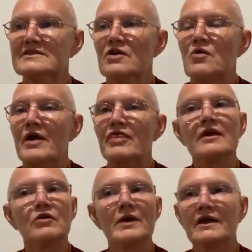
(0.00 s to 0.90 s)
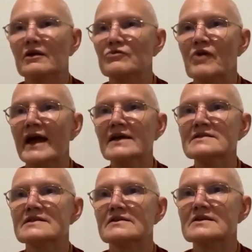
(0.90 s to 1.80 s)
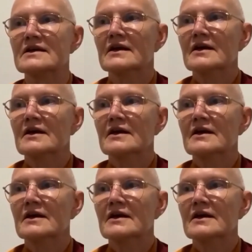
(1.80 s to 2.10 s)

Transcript: So I think we can raise it.